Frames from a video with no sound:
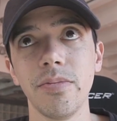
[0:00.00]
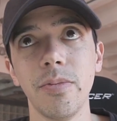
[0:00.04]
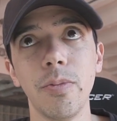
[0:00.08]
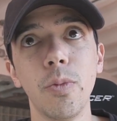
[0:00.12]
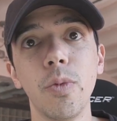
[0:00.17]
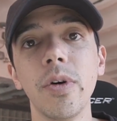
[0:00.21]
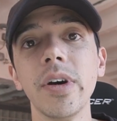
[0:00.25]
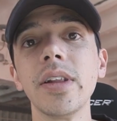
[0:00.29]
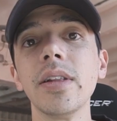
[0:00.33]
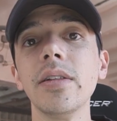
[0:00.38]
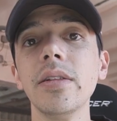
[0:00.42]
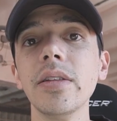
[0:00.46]

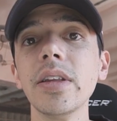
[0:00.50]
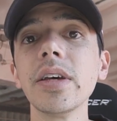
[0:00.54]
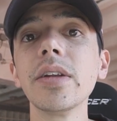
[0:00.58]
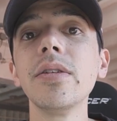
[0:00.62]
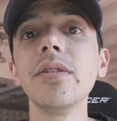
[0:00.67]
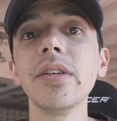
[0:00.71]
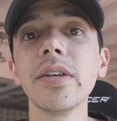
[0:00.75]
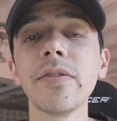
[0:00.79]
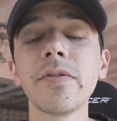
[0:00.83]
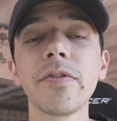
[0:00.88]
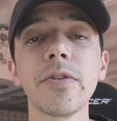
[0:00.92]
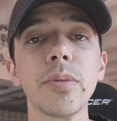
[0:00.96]
what
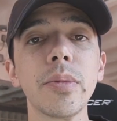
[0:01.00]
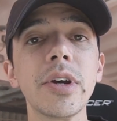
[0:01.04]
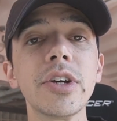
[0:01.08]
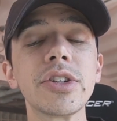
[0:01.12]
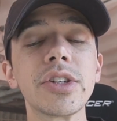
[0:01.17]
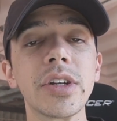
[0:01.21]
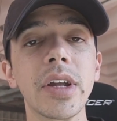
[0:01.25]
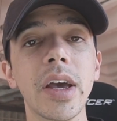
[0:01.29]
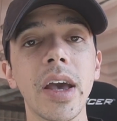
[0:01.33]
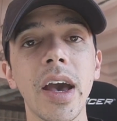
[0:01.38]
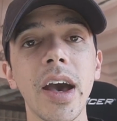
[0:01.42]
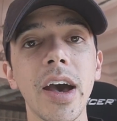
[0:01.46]
little
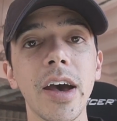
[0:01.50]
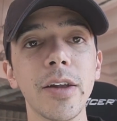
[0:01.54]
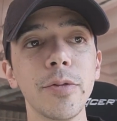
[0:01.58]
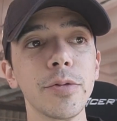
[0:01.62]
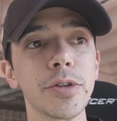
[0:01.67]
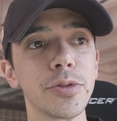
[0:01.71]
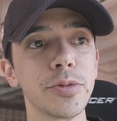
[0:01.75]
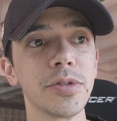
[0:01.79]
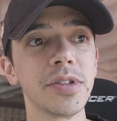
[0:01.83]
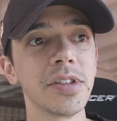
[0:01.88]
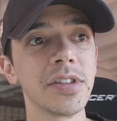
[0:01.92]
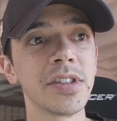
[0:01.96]
information I had,
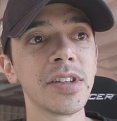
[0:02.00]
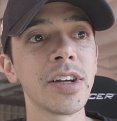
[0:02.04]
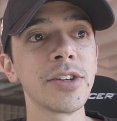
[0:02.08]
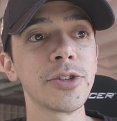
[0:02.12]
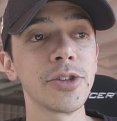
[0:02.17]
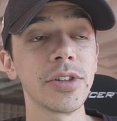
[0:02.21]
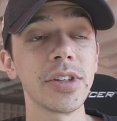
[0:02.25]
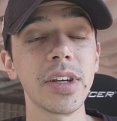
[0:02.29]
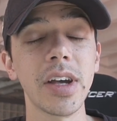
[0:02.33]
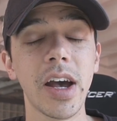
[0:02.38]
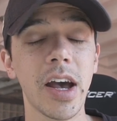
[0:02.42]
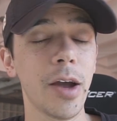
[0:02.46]
which was
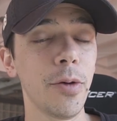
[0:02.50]
essentially,